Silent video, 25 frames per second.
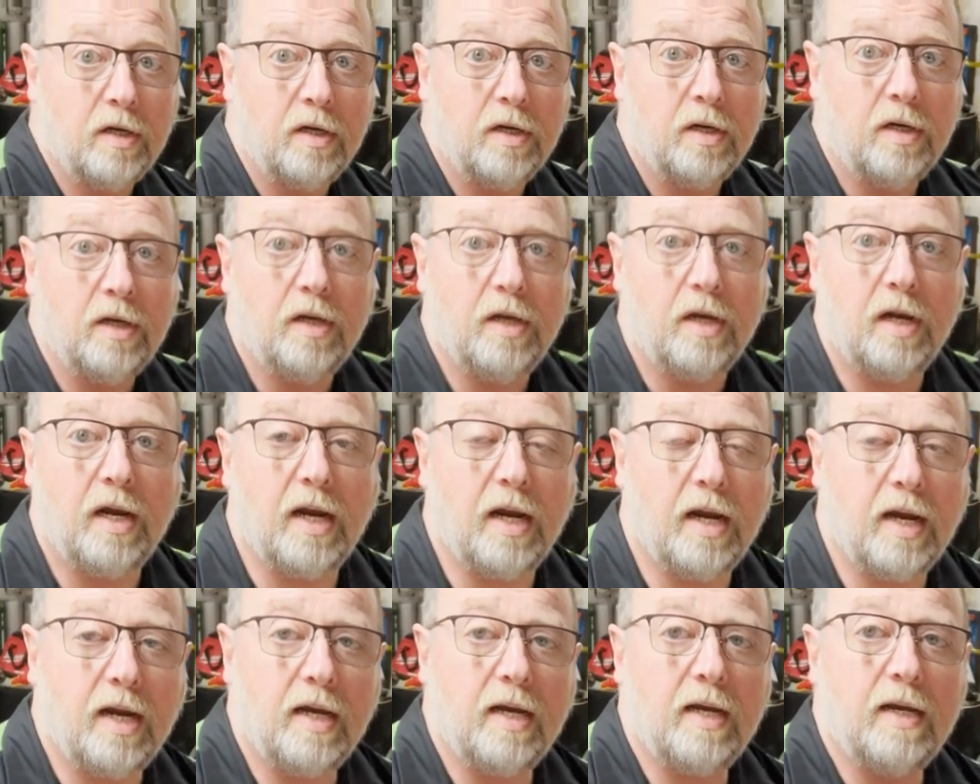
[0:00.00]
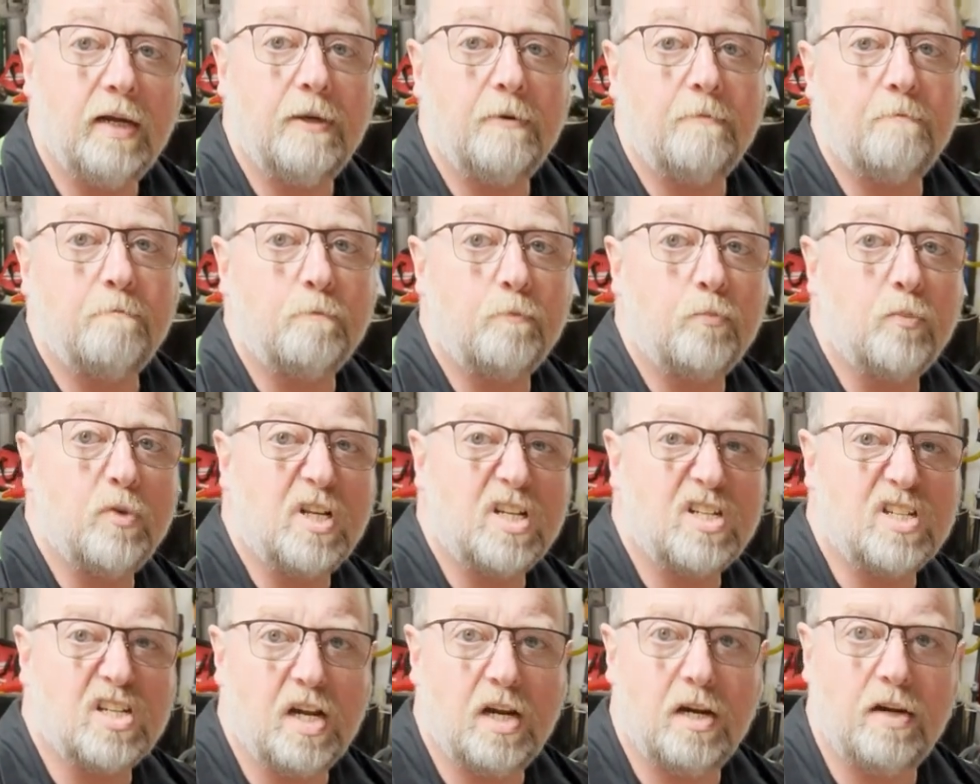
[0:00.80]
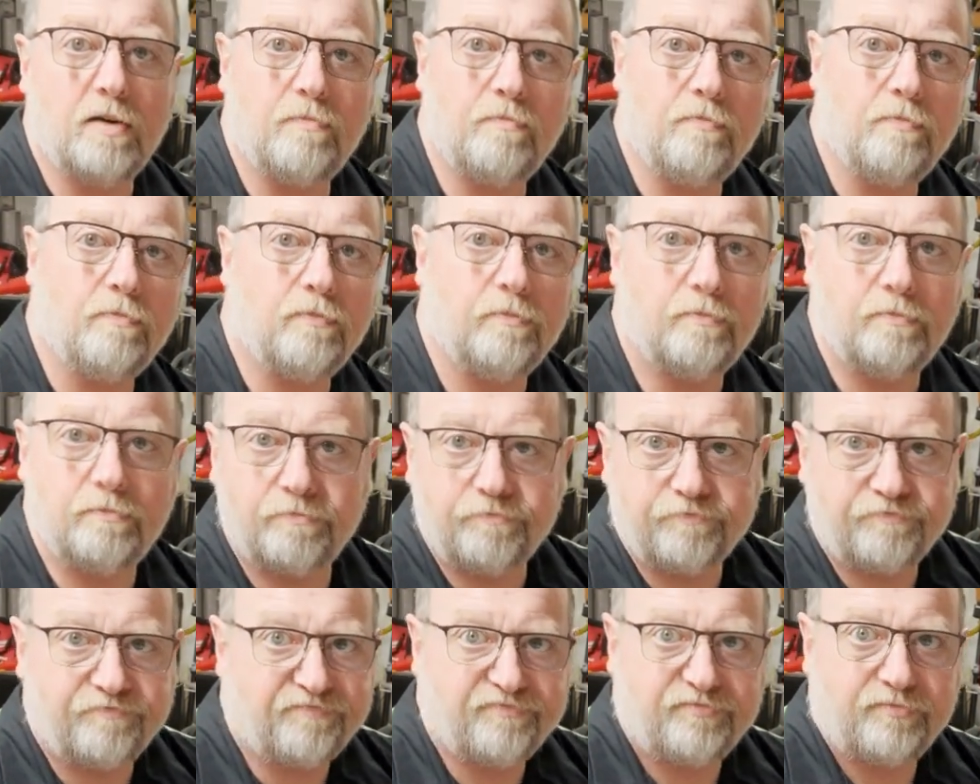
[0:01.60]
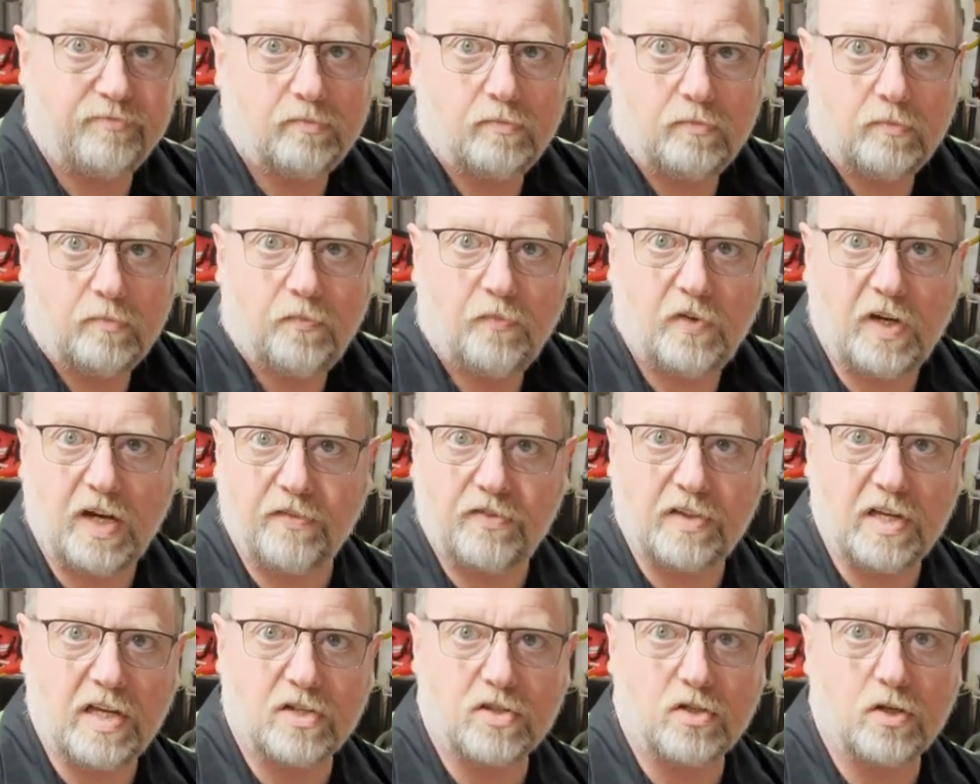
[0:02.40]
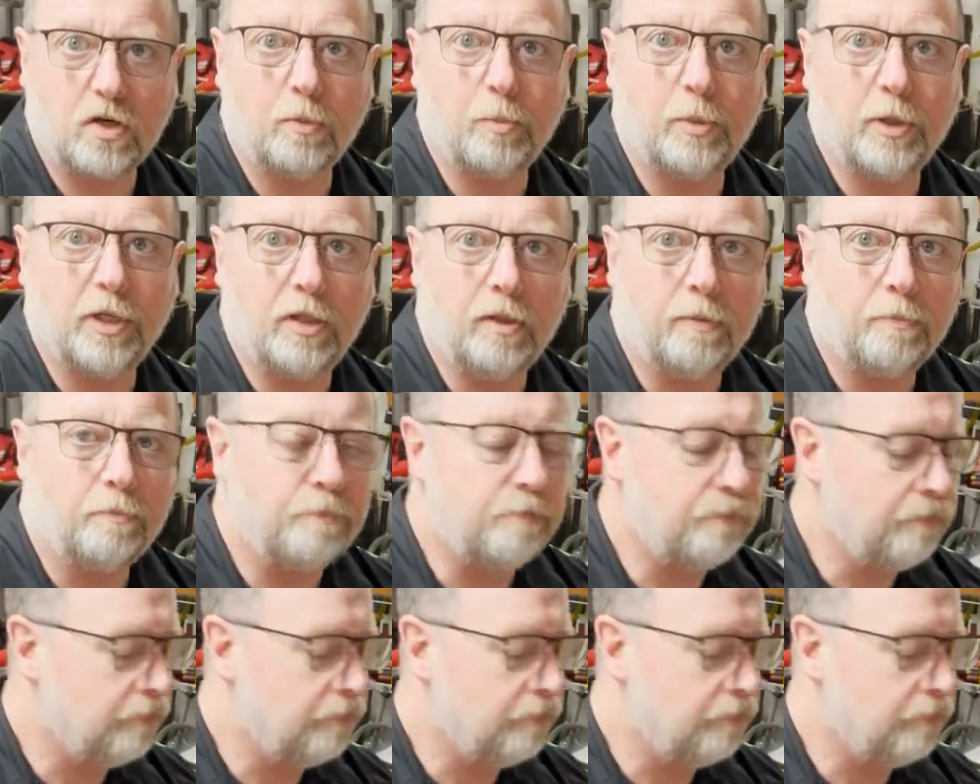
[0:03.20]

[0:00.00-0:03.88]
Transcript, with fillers: and let's say five thousand R P M.